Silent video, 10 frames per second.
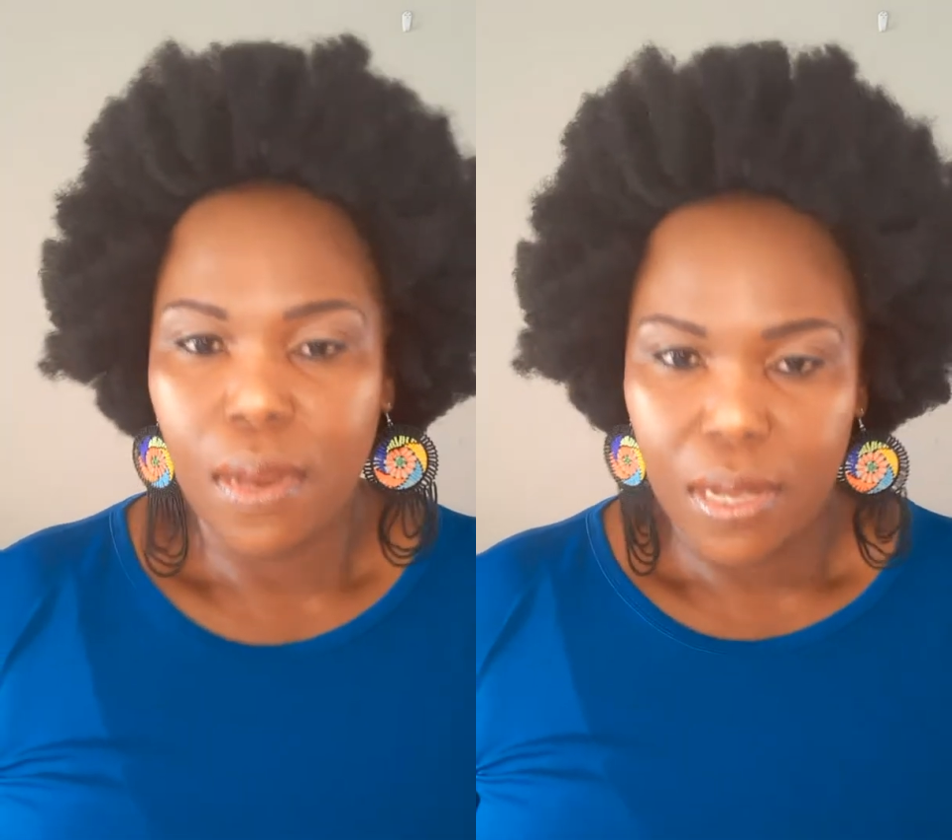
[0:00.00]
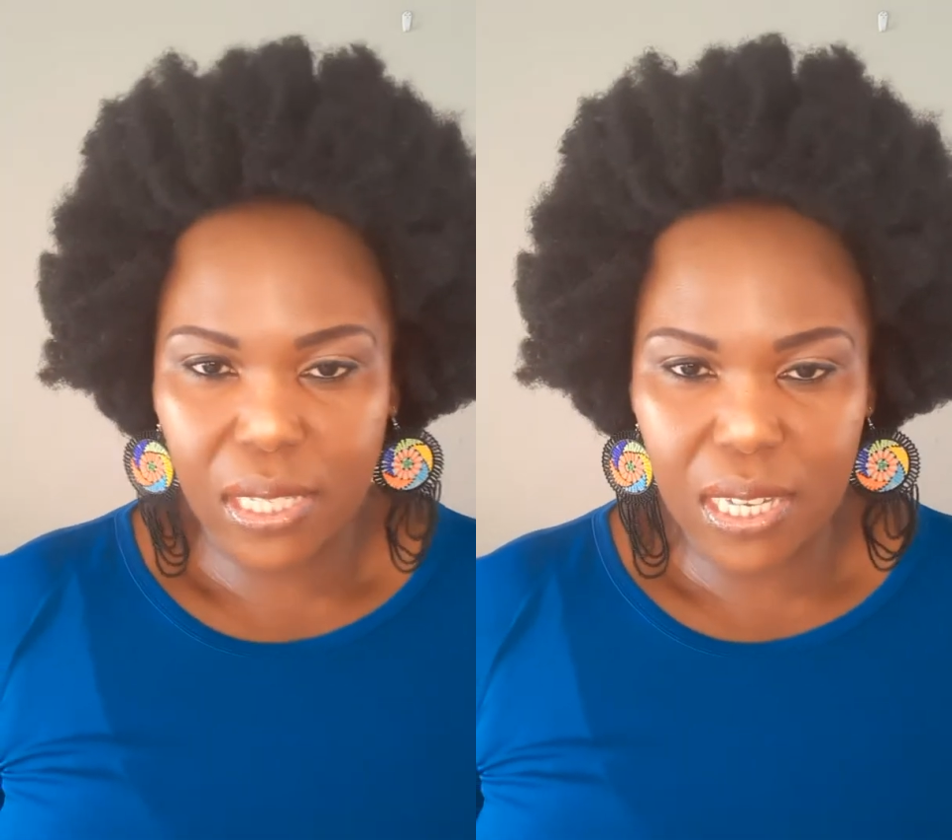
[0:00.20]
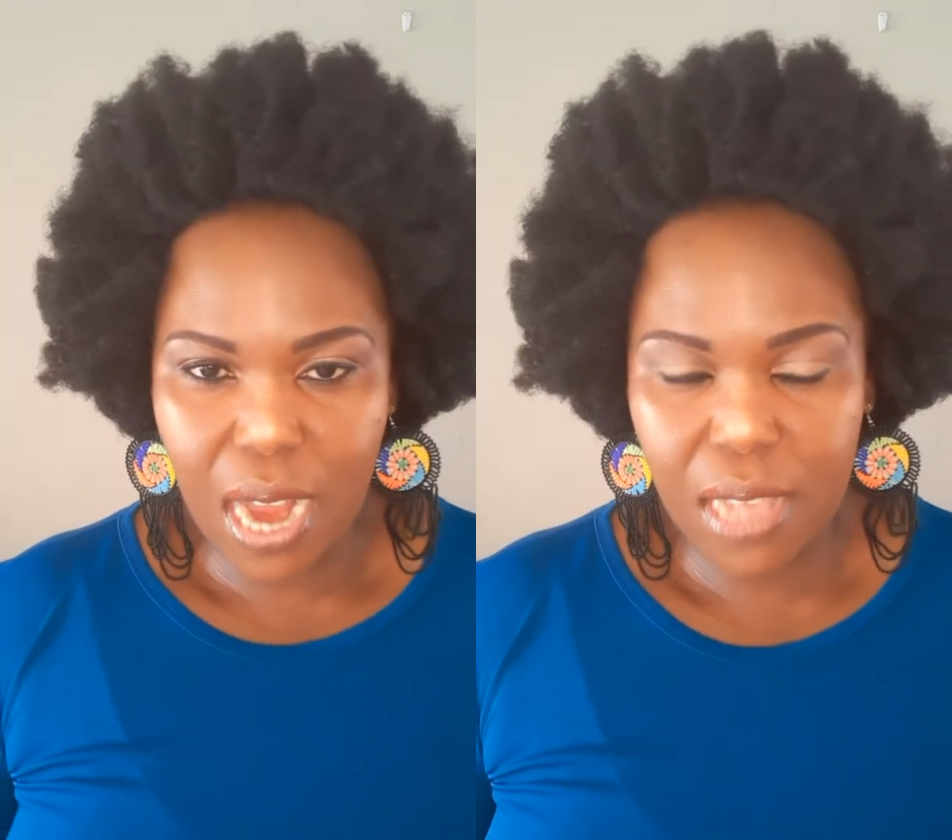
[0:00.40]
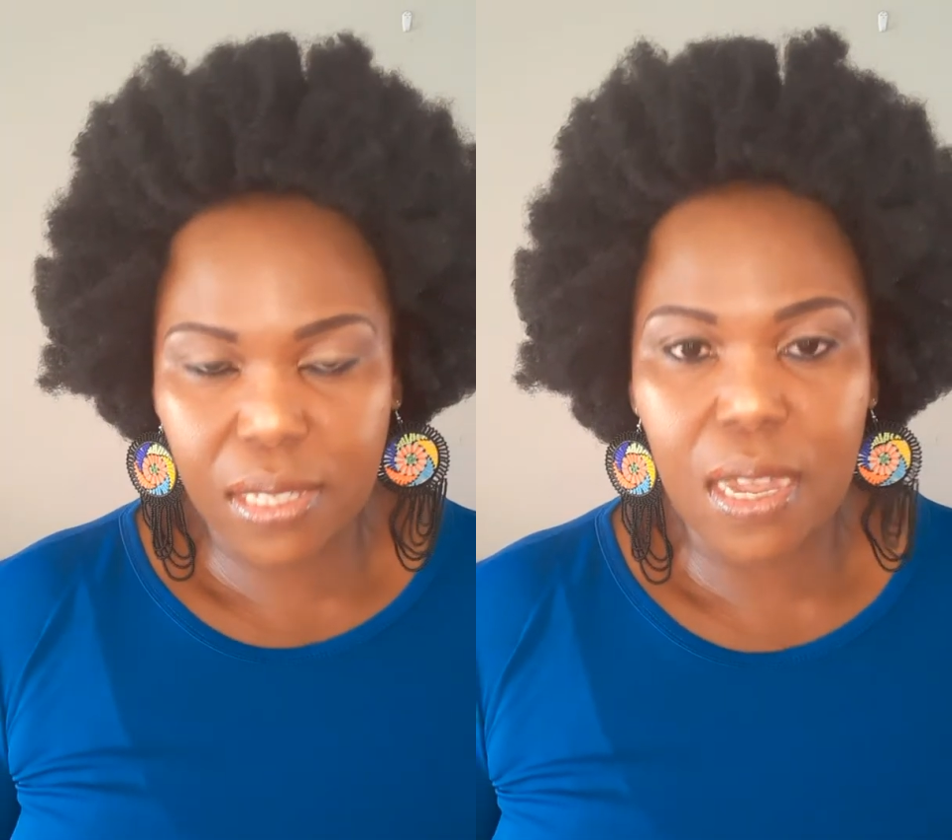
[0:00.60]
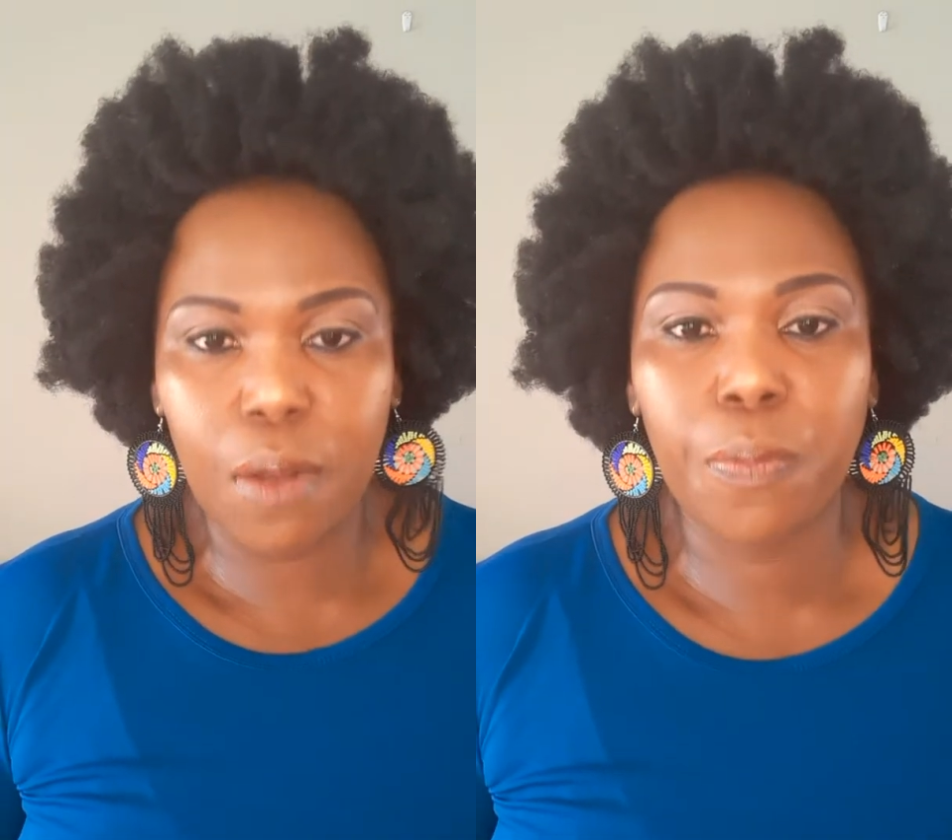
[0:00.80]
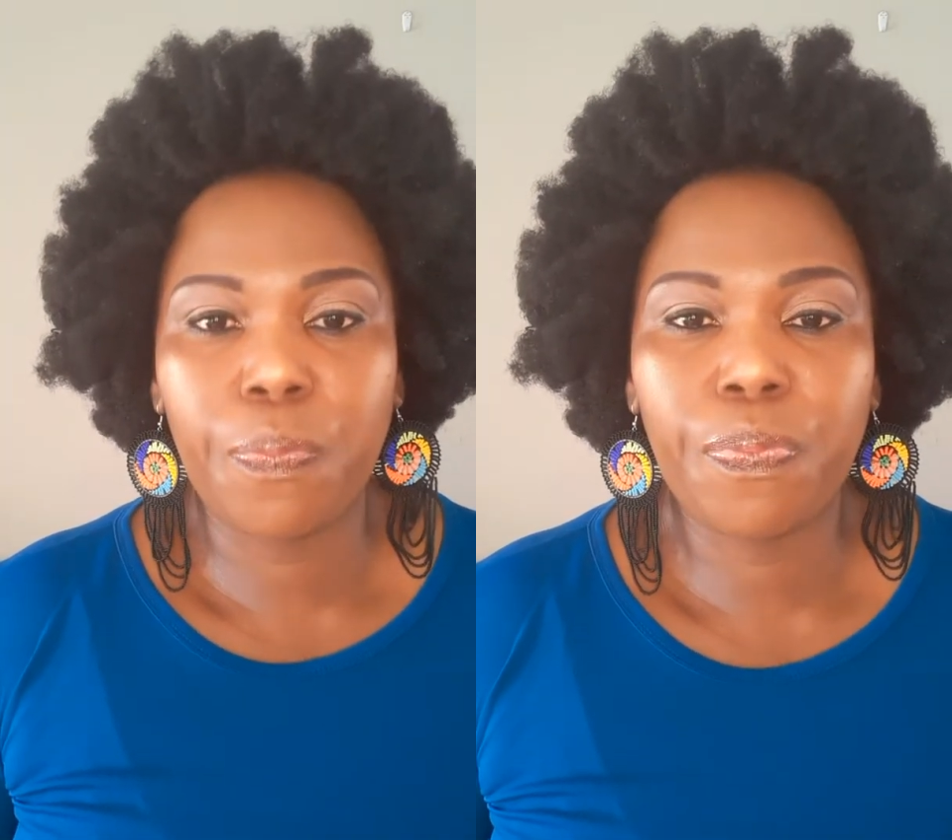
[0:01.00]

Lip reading: Serious now.